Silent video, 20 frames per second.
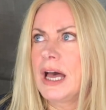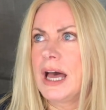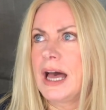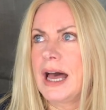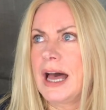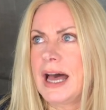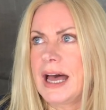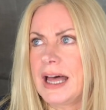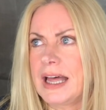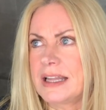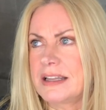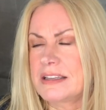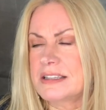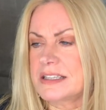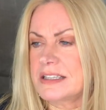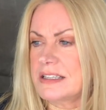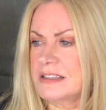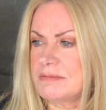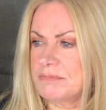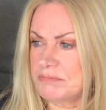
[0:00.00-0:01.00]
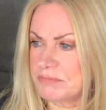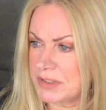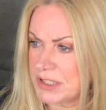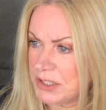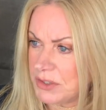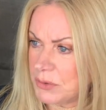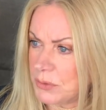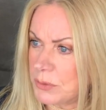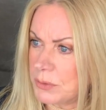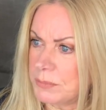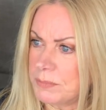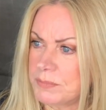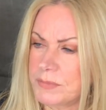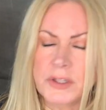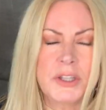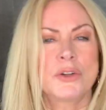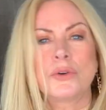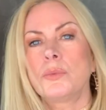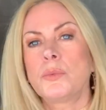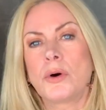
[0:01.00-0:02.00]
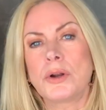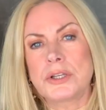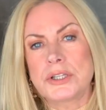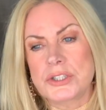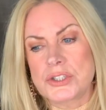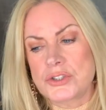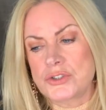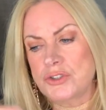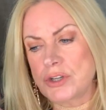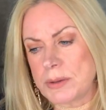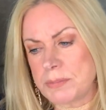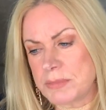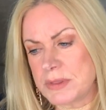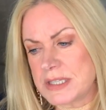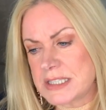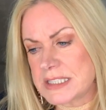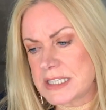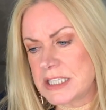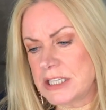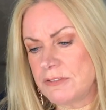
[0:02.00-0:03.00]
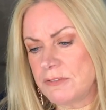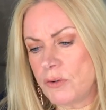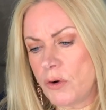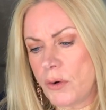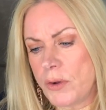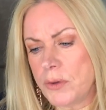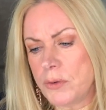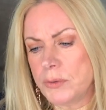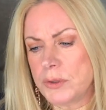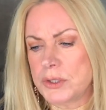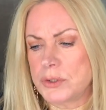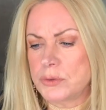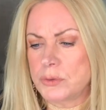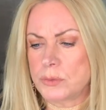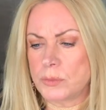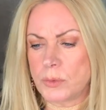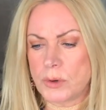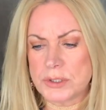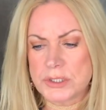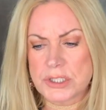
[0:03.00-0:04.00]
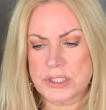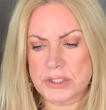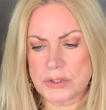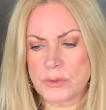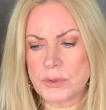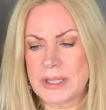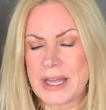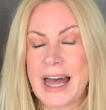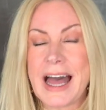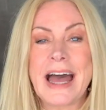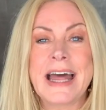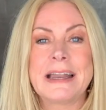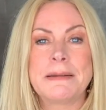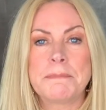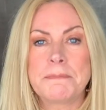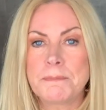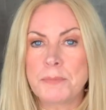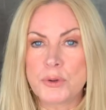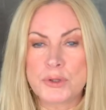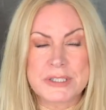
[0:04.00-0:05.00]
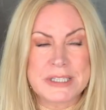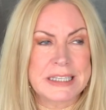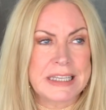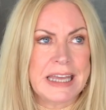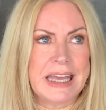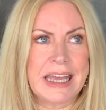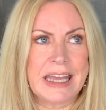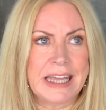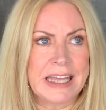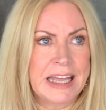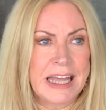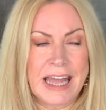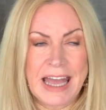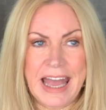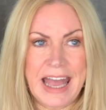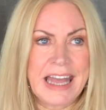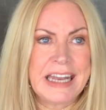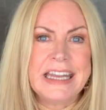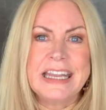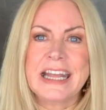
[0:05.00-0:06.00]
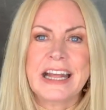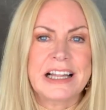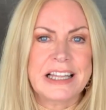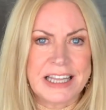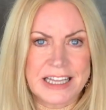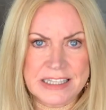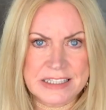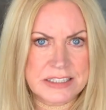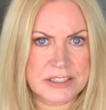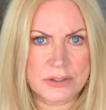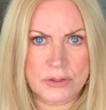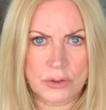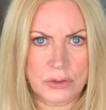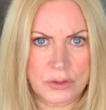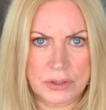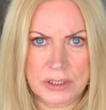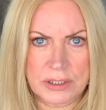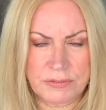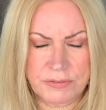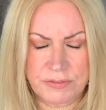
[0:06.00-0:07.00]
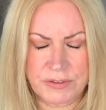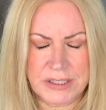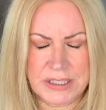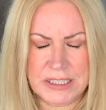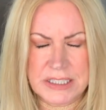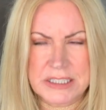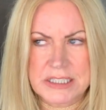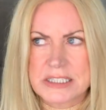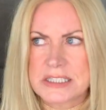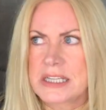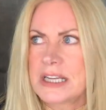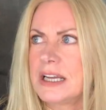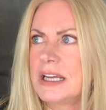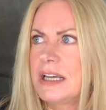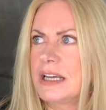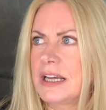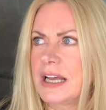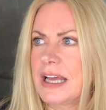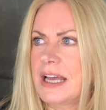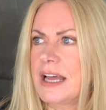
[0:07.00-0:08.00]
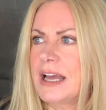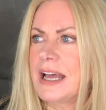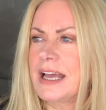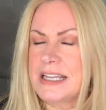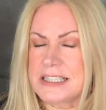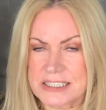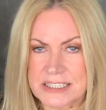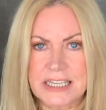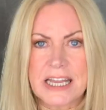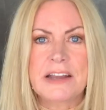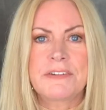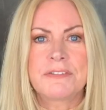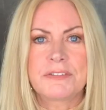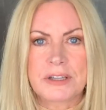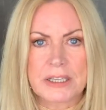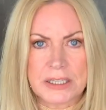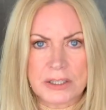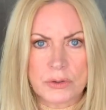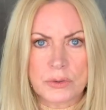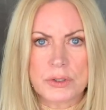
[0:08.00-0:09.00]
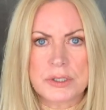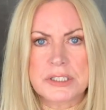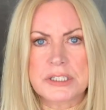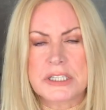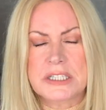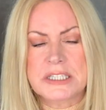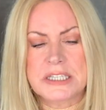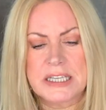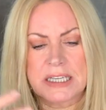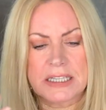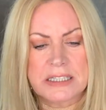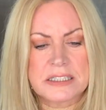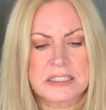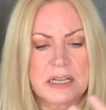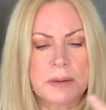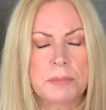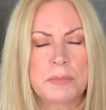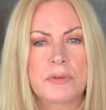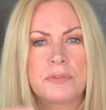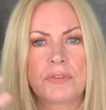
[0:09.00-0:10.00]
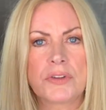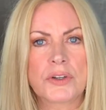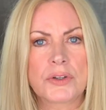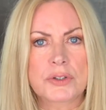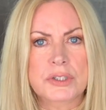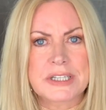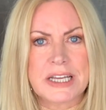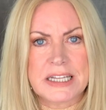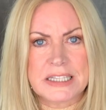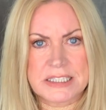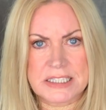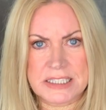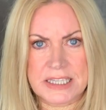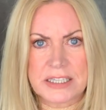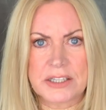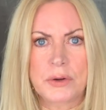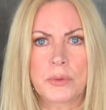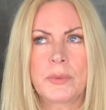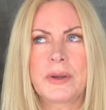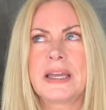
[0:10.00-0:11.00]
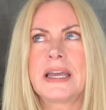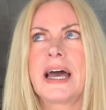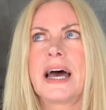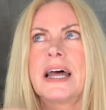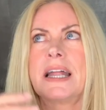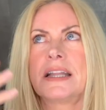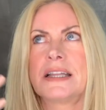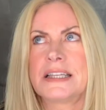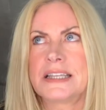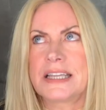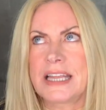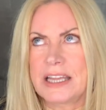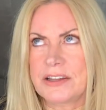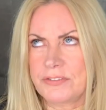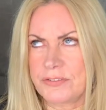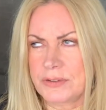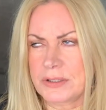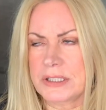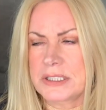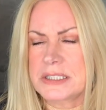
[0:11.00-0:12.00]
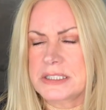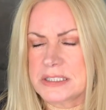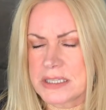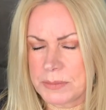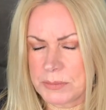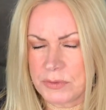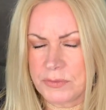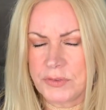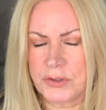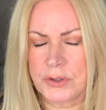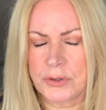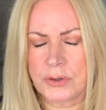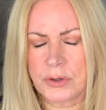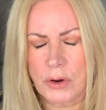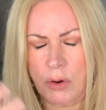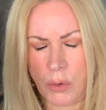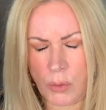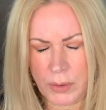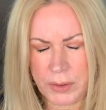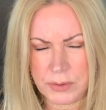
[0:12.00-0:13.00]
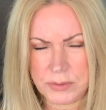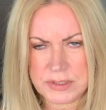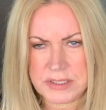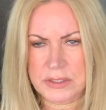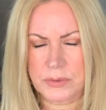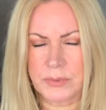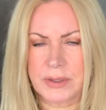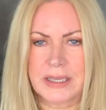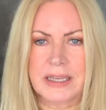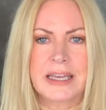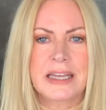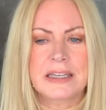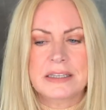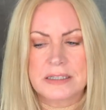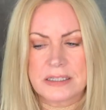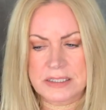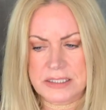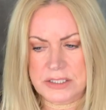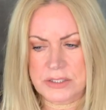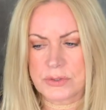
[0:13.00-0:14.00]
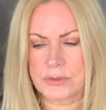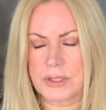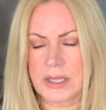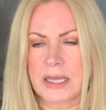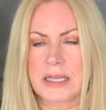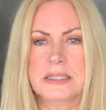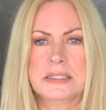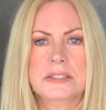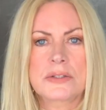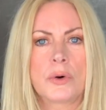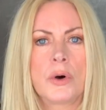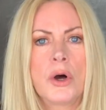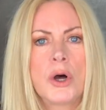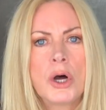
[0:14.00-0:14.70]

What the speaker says: and you know, you don't want to strip the skin of oil, you don't want to do that, and putting any cleanser on the face is definitely going to take some of your dead skin away and definitely some of your oils away. It does do that. So